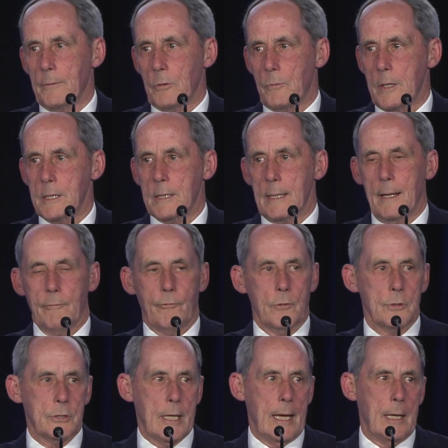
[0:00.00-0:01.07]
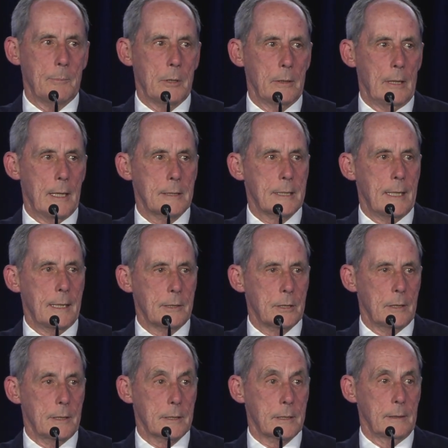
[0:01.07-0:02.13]
the reason I first came to Los
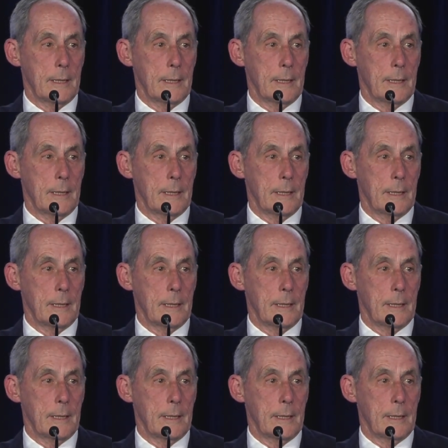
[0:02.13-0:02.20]
Angeles.